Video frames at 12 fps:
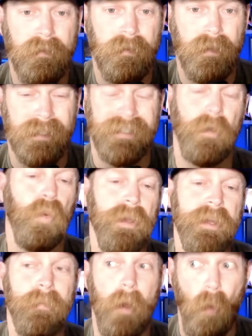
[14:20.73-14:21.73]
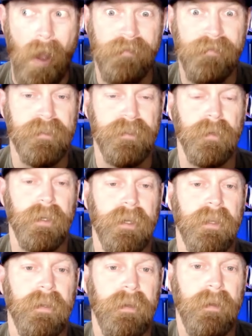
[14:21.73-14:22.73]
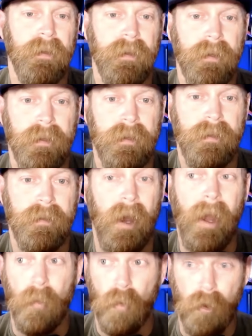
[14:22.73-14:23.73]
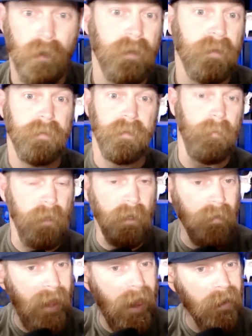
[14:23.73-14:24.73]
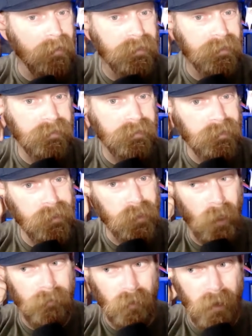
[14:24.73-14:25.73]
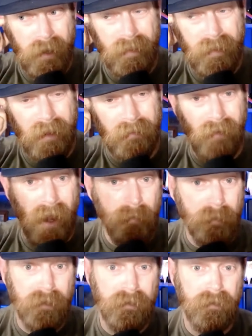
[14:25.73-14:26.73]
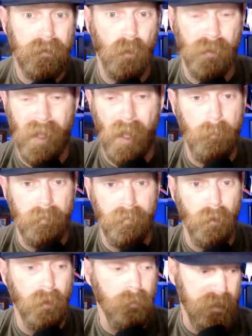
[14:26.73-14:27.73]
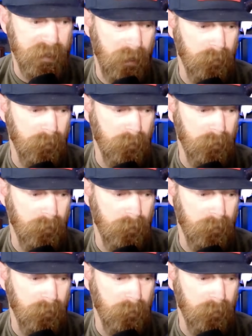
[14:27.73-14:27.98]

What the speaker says: I say we. My wife is doing it. I work. I'm here in the house. So I've created that environment with the help of her being able